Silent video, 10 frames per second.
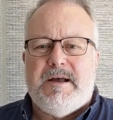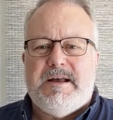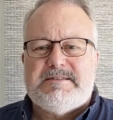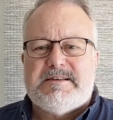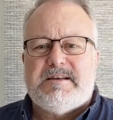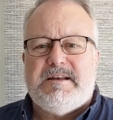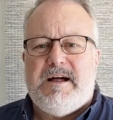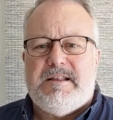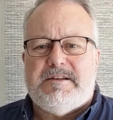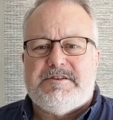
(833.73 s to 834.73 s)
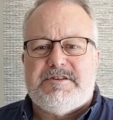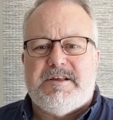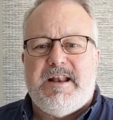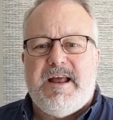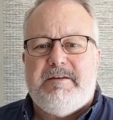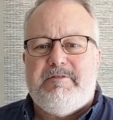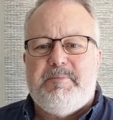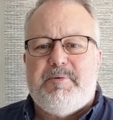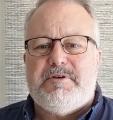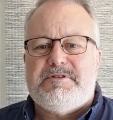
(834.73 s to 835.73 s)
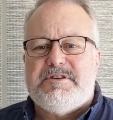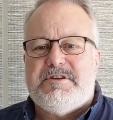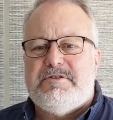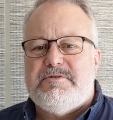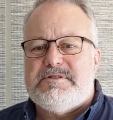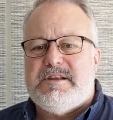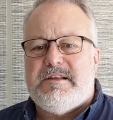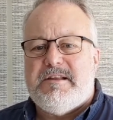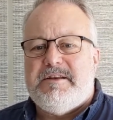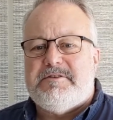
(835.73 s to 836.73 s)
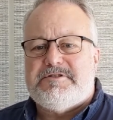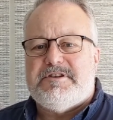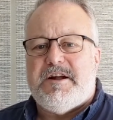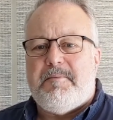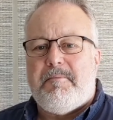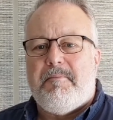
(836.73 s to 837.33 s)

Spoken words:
is acknowledge that every person who's in leadership